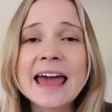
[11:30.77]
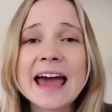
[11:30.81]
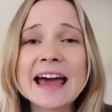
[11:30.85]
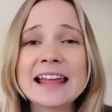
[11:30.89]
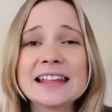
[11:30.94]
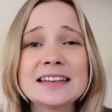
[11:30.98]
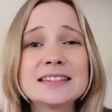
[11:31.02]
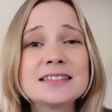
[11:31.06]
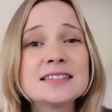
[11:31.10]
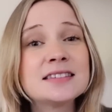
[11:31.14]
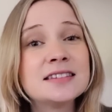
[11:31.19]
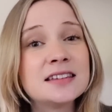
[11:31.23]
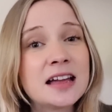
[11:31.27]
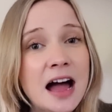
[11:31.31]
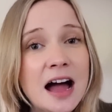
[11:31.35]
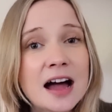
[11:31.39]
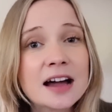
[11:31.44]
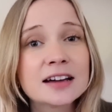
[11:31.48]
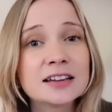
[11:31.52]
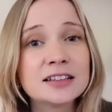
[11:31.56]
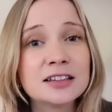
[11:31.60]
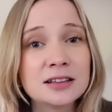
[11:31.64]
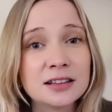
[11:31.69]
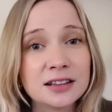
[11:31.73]
and it's
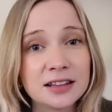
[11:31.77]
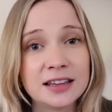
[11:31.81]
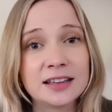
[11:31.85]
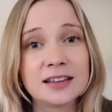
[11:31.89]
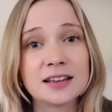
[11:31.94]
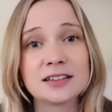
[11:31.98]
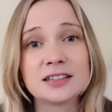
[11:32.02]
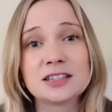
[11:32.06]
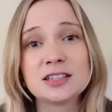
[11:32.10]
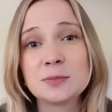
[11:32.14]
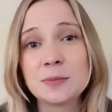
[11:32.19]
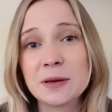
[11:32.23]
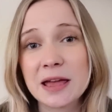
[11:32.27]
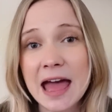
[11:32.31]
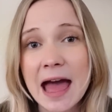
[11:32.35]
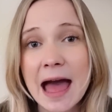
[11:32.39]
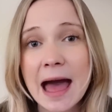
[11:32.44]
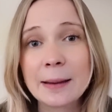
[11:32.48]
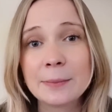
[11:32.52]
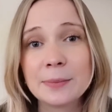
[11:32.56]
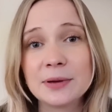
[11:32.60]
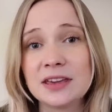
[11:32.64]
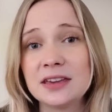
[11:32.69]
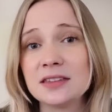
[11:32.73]
not going to lead us to be
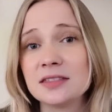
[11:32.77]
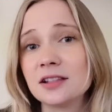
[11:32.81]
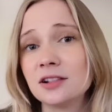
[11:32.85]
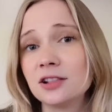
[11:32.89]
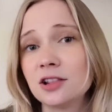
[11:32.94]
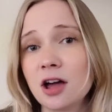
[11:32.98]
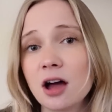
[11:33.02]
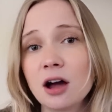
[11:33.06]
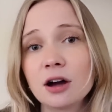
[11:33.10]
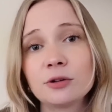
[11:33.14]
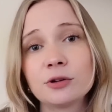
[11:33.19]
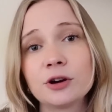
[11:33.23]
happy in the long